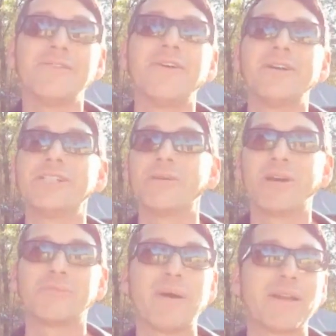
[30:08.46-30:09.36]
fund is a
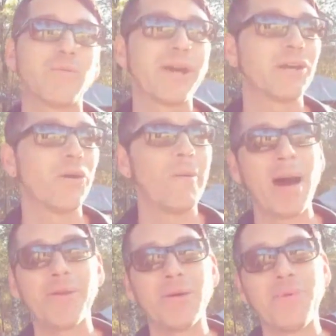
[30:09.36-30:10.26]
much better way to go
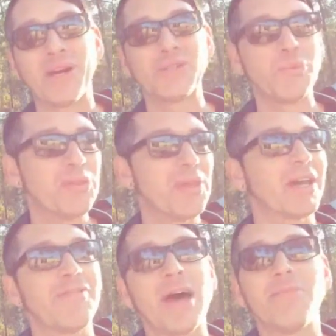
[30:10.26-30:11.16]
about it, because we
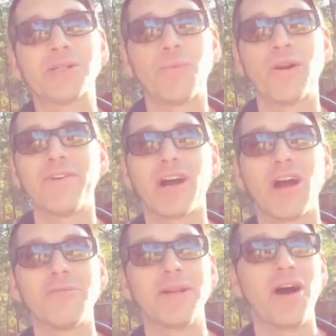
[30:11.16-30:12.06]
think of that much more of a
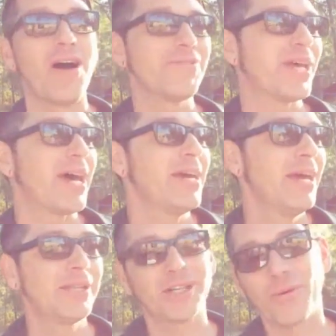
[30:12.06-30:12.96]
carbon offset.
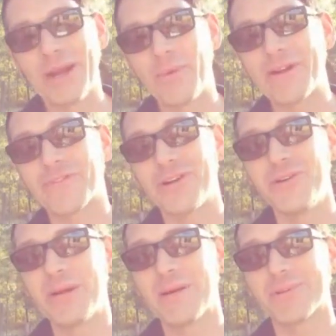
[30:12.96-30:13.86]
It's a great way for
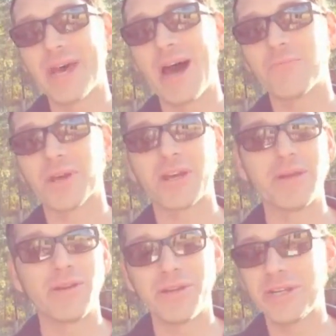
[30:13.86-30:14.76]
you to be able to help the
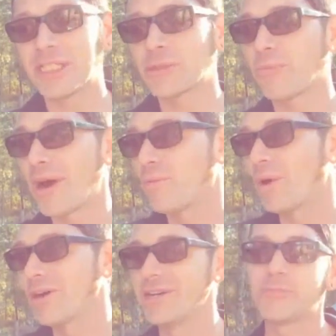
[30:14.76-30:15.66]
community spread
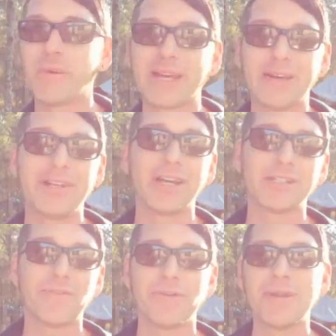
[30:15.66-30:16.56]
awareness by giving
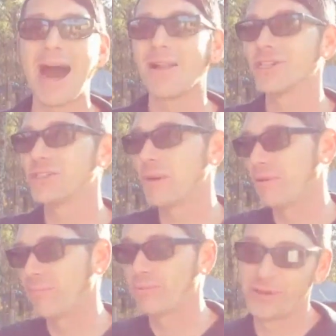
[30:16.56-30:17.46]
us a few dollars to be
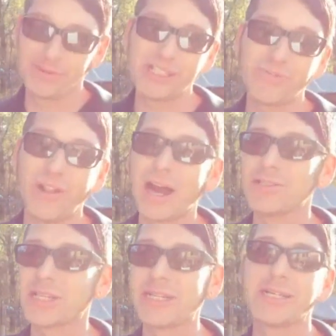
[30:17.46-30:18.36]
able to print these
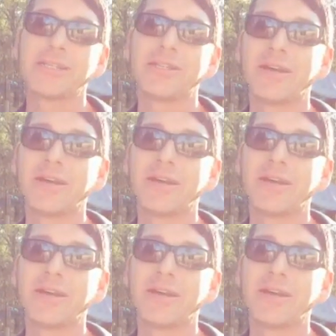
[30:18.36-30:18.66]
flyers and get to the